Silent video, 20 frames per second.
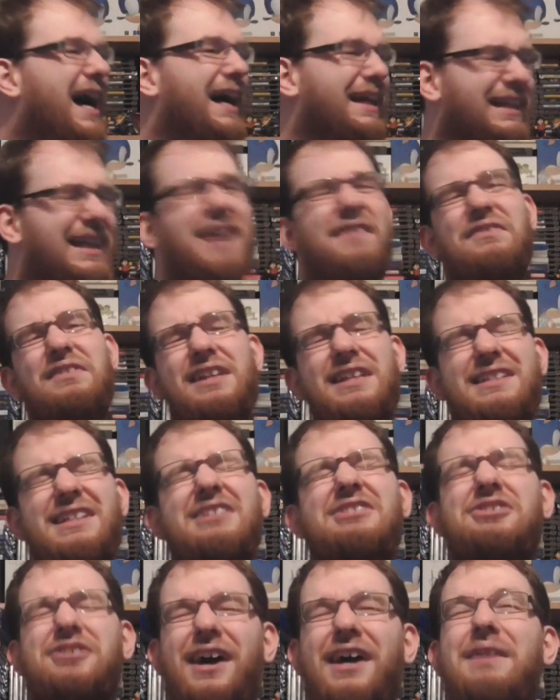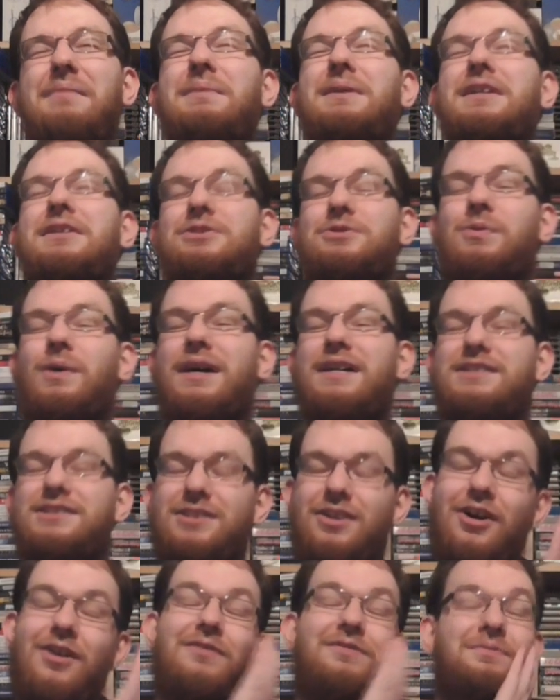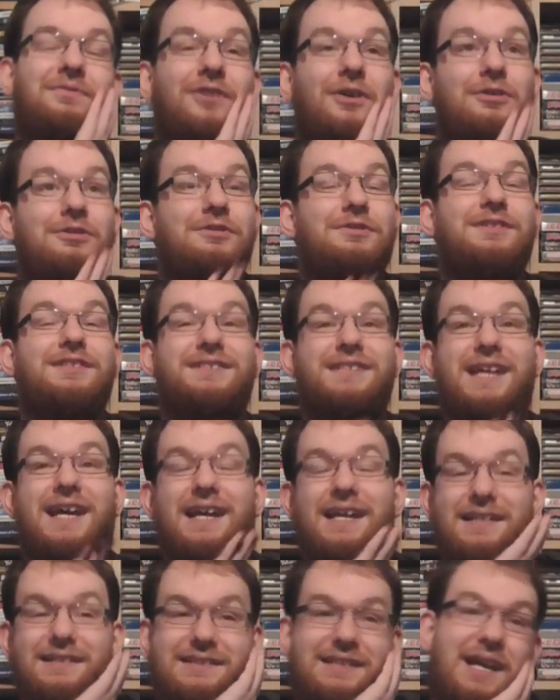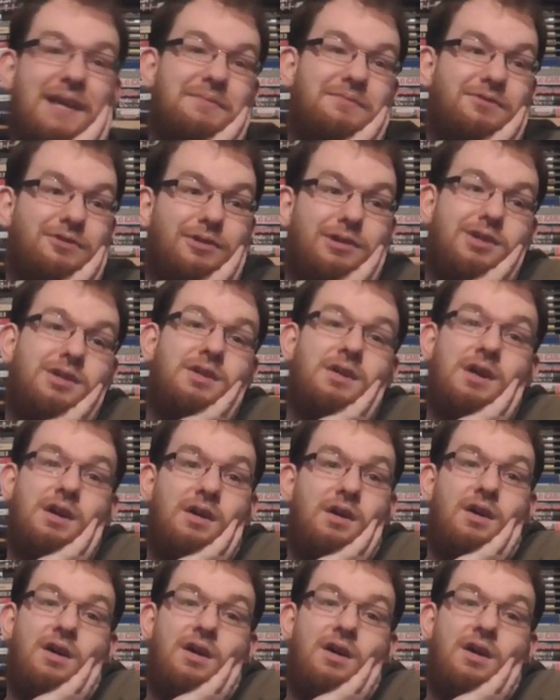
I definitely did try to beat it twice, got further the second time through,